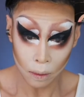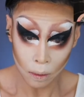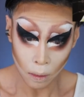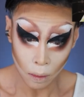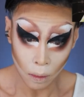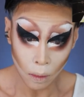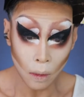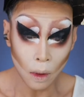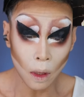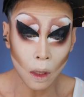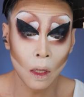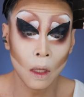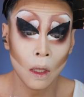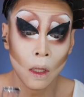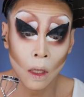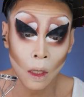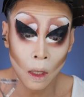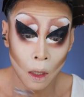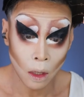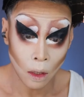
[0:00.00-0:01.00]
So I got these
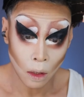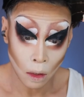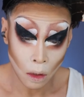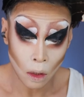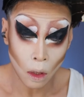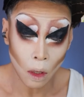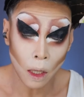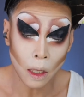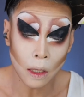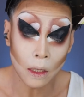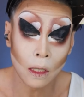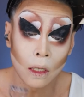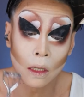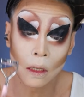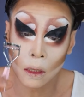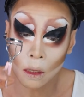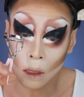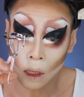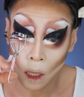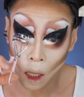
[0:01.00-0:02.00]
individuals. So let's
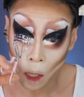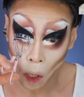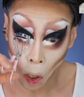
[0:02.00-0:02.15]
just